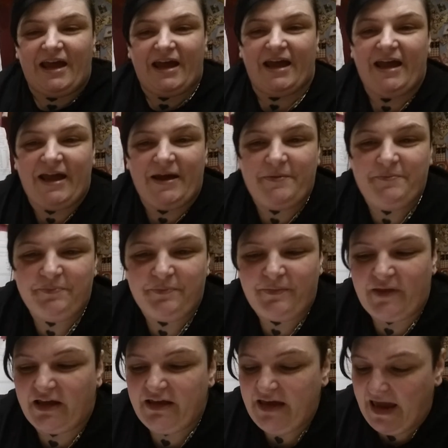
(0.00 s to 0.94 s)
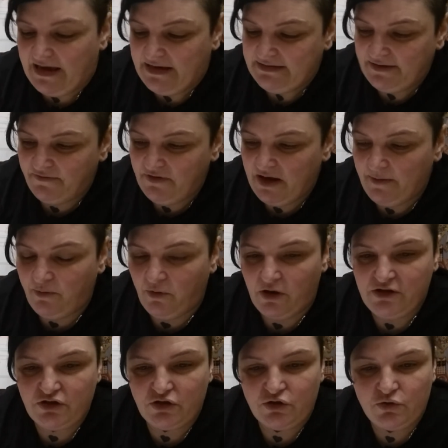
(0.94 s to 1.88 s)
Um, yeah, 78
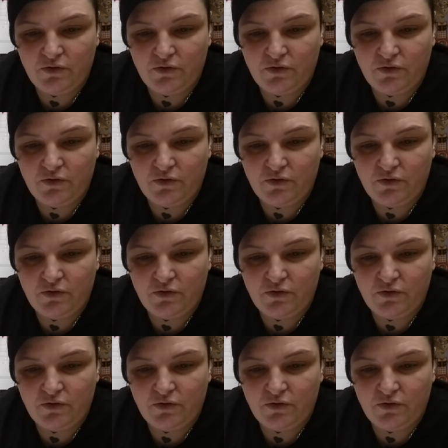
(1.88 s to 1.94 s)
points.